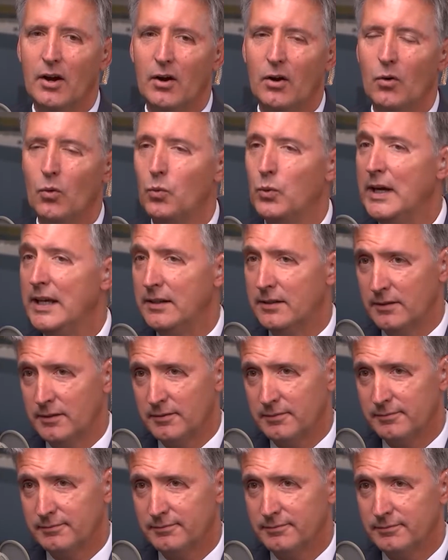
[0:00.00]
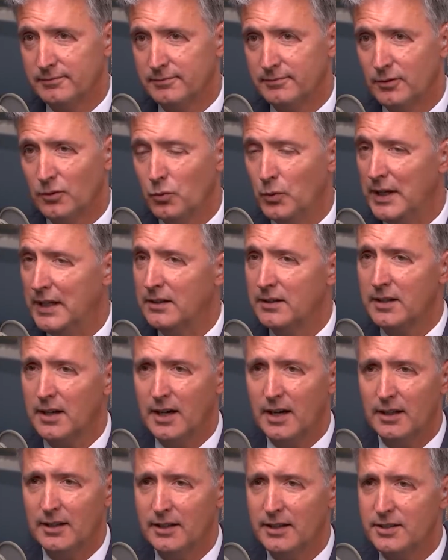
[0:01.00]
Wheaton
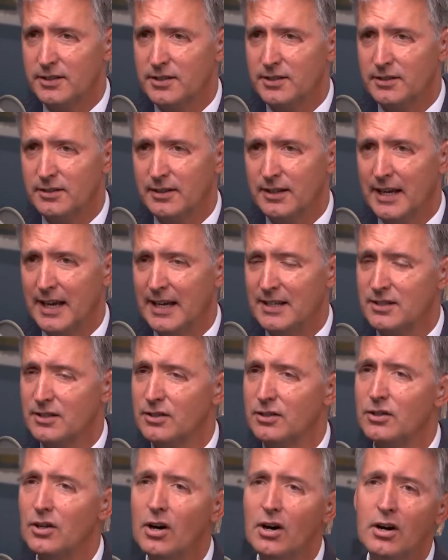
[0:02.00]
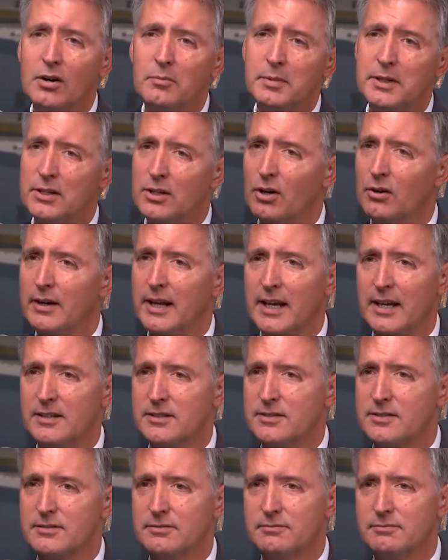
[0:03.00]
College has long been known
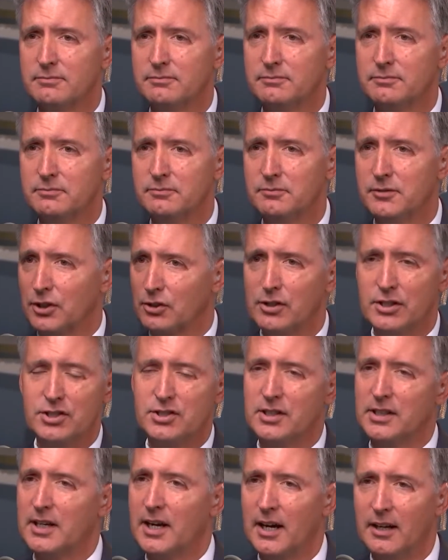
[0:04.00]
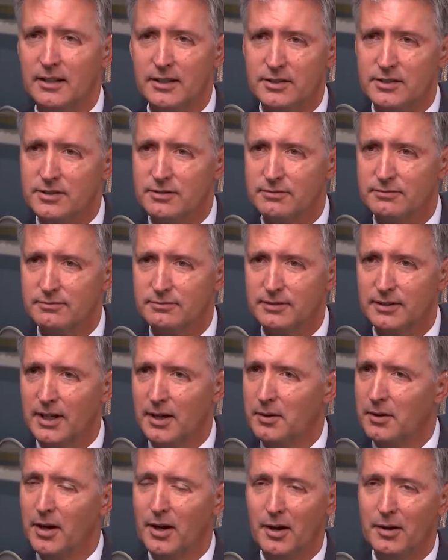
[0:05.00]
as the Christian college.
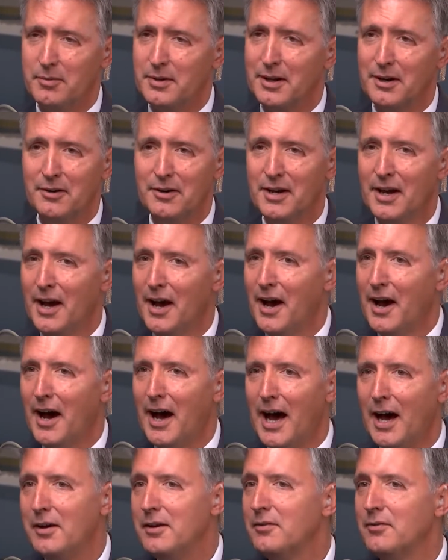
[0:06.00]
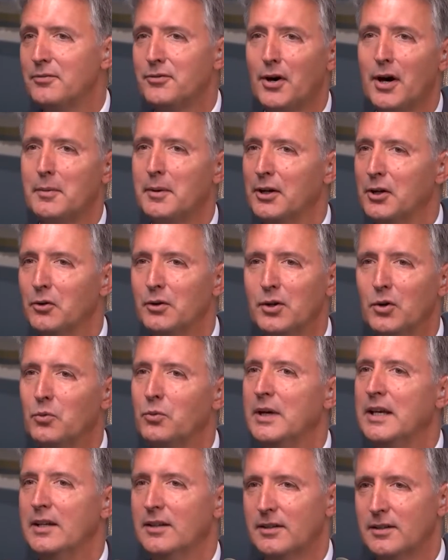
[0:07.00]
I even thought about going to
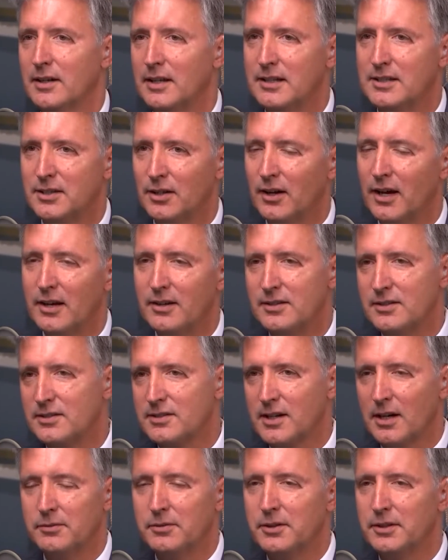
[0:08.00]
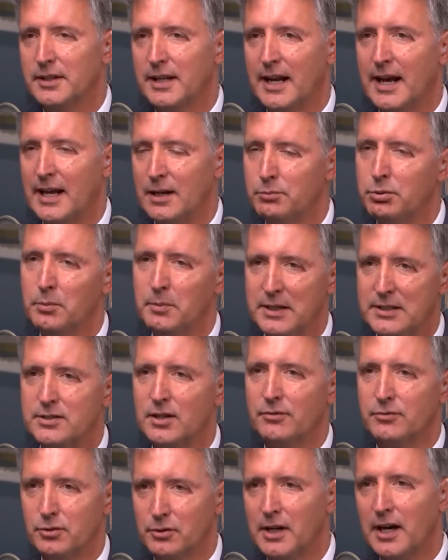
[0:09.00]
Wheaton until I discovered that I had to put
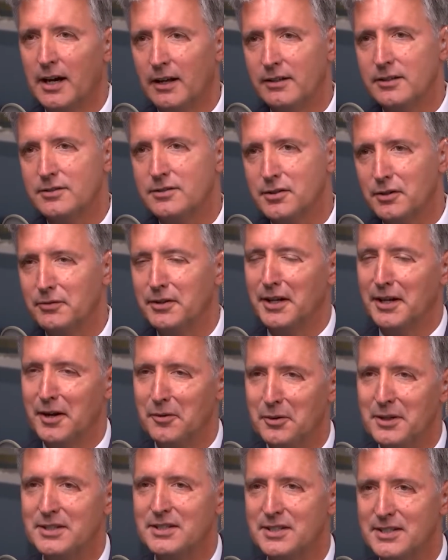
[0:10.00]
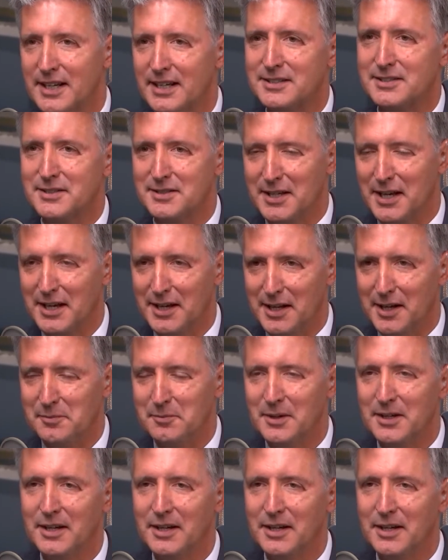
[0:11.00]
myself through college. So then I went to Texas A&M,